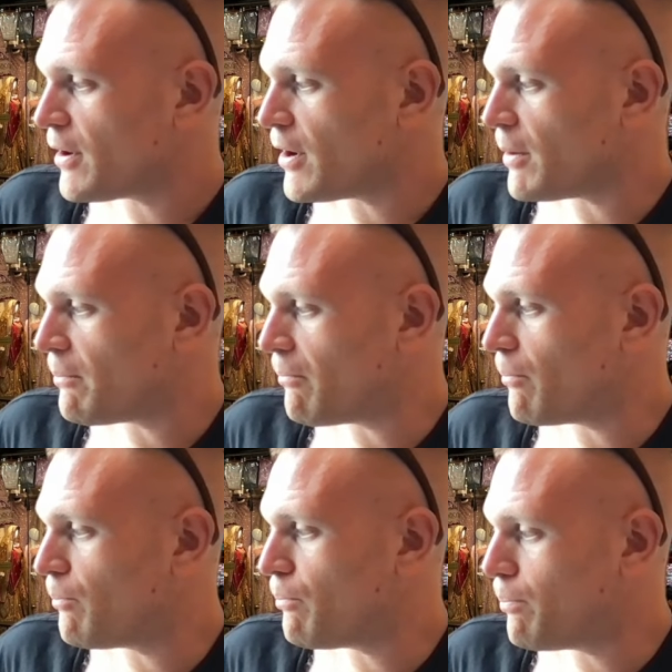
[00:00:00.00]
Um,
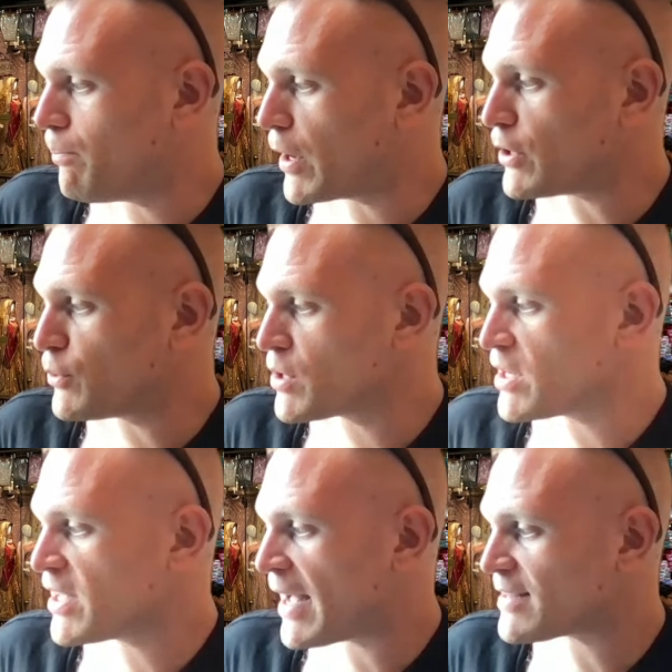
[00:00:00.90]
but you
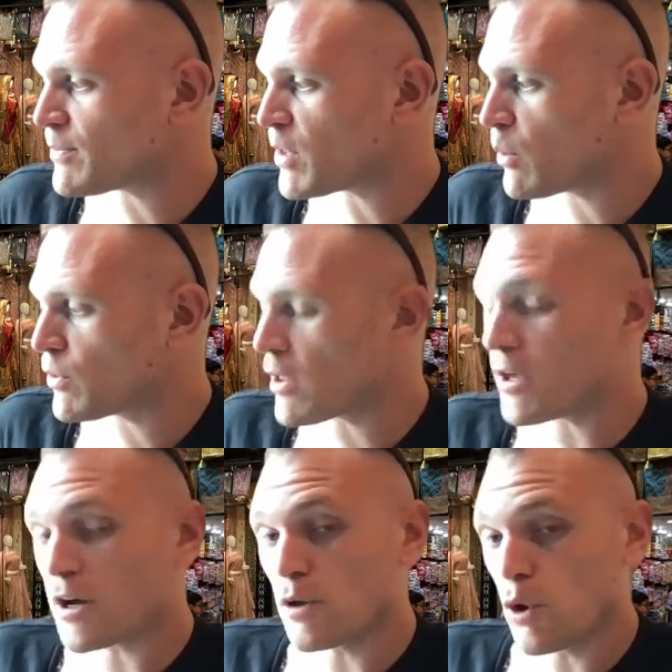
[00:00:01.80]
can get something with
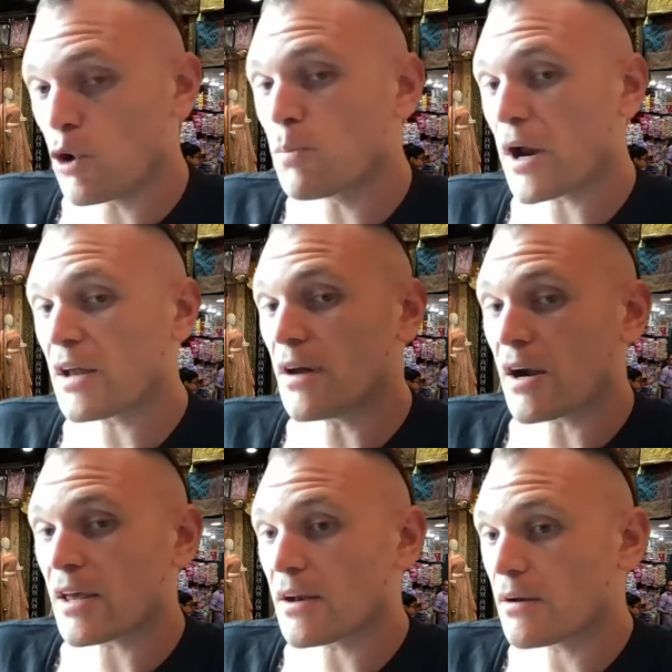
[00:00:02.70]
like a local brand
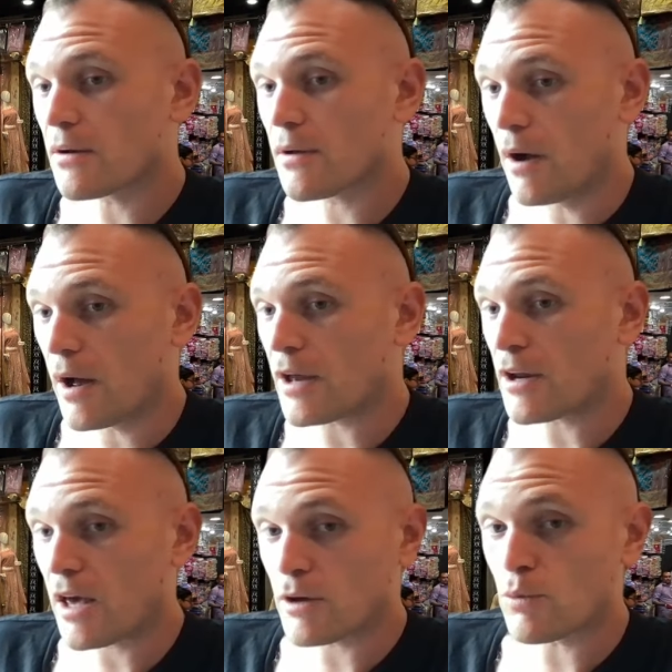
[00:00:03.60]
on it
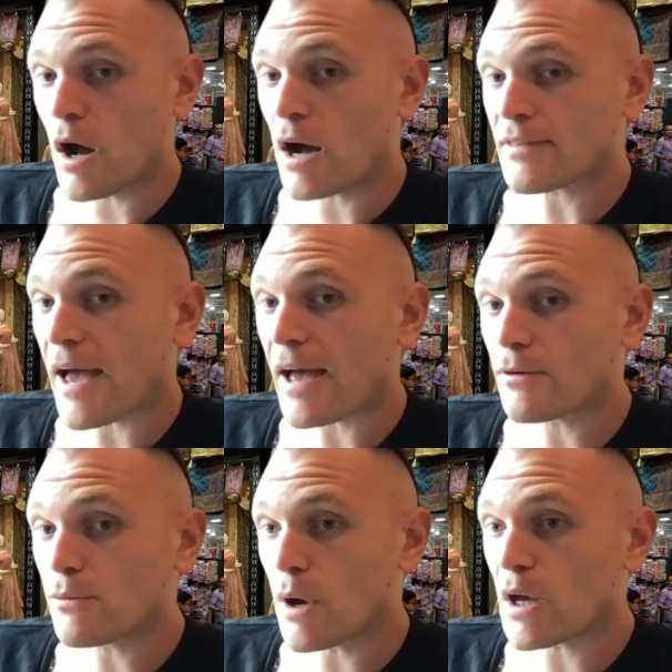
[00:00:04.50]
and and rock that,
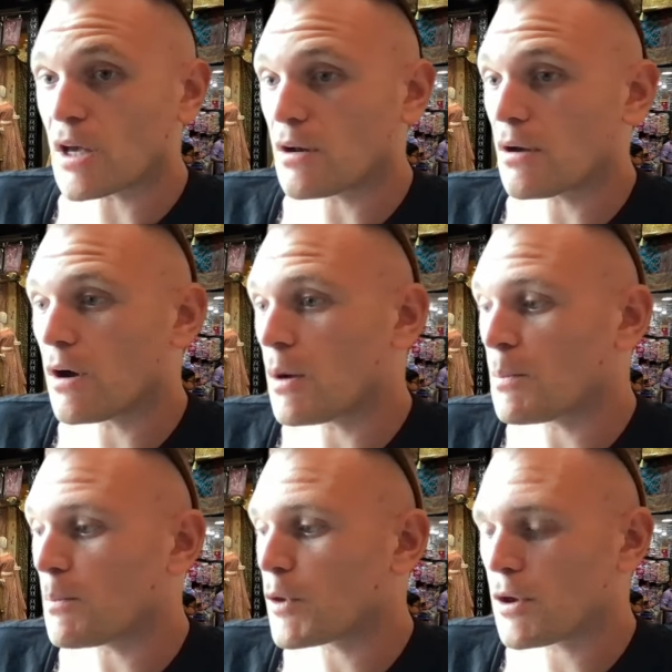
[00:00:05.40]
right?
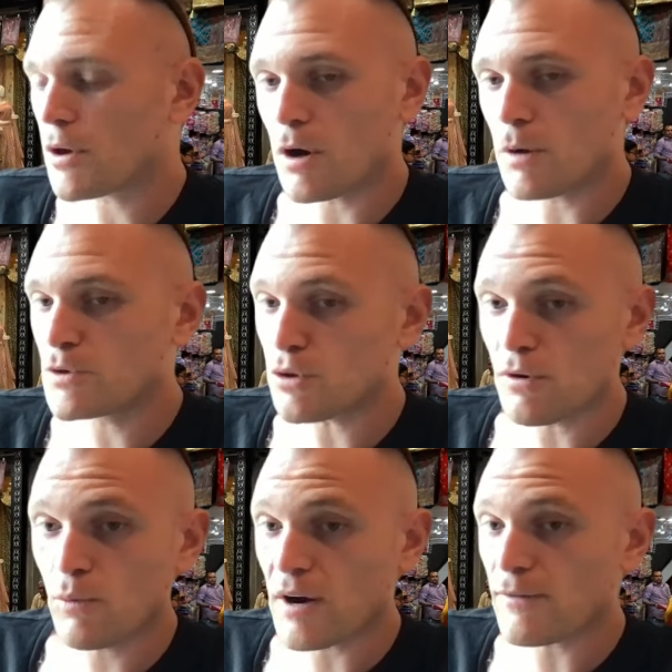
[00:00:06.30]
Um,
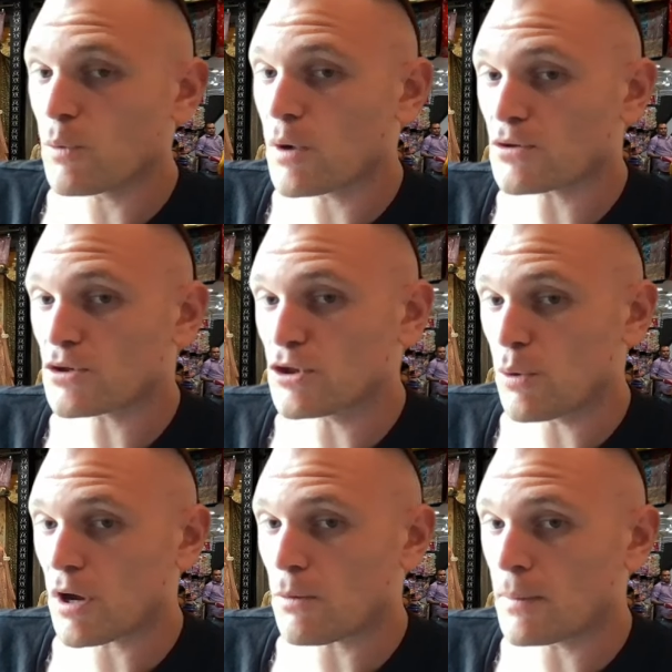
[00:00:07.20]
observe what everyone else is
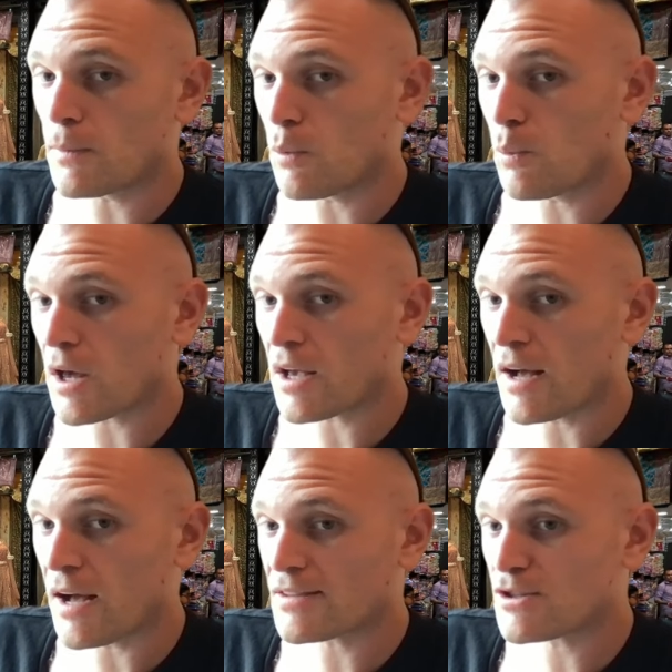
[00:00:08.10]
doing. I remember when I
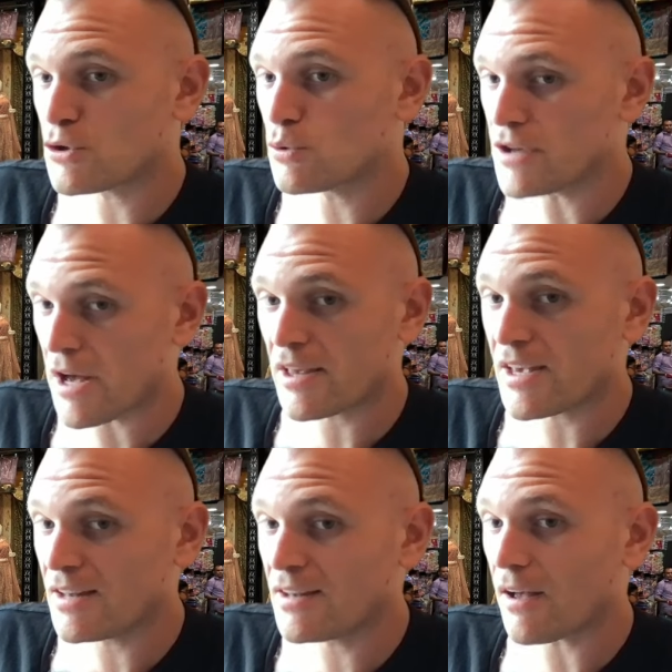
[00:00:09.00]
got to Delhi,
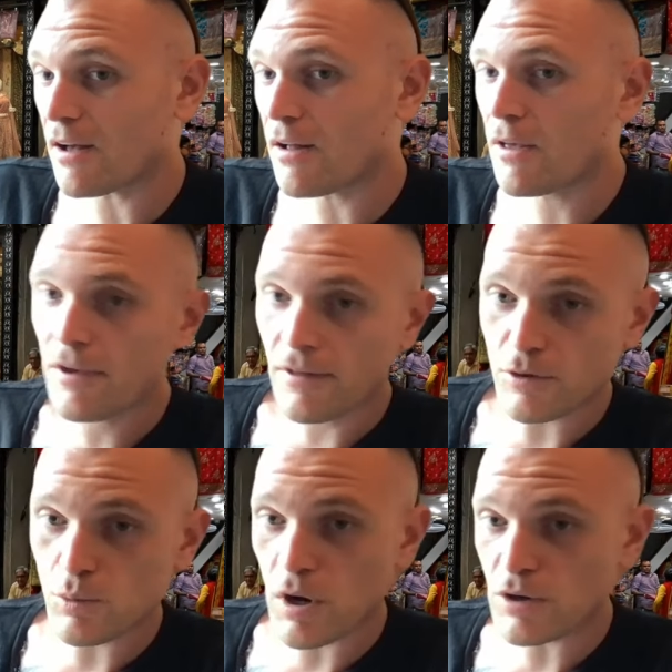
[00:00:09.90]
India,
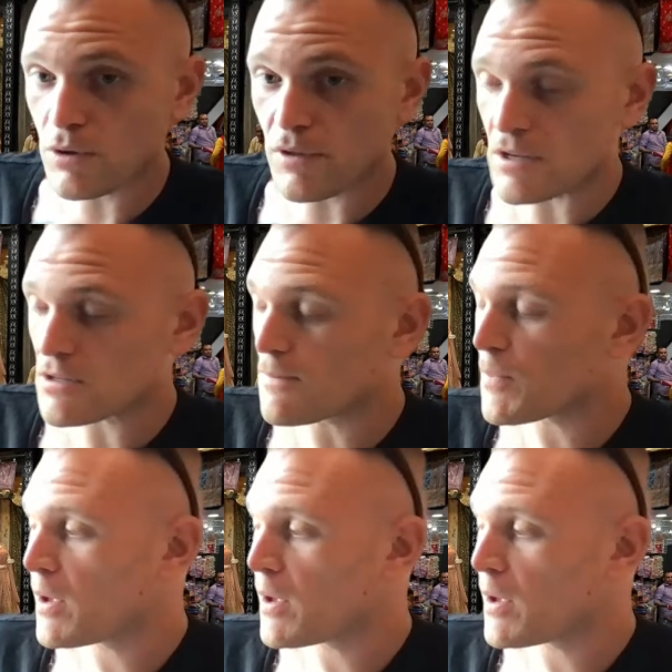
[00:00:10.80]
this is where I took this.